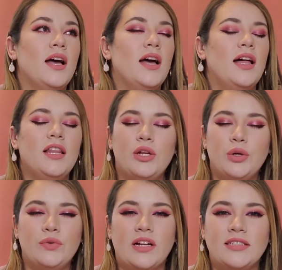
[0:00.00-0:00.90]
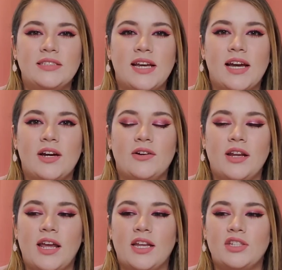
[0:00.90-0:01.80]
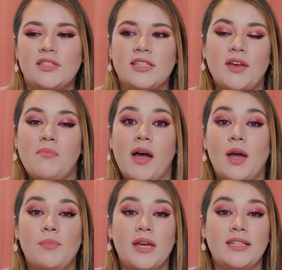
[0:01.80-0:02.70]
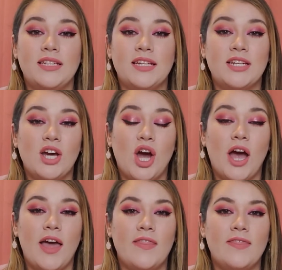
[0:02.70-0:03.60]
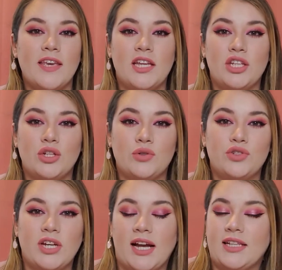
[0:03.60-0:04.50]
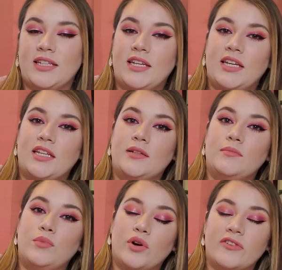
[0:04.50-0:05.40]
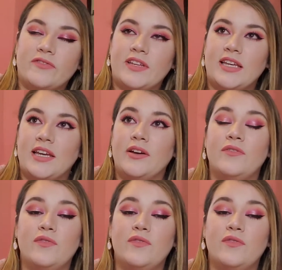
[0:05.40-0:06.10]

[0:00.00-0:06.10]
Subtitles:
a little rundown and just give my opinion on the new Jaclyn Morphe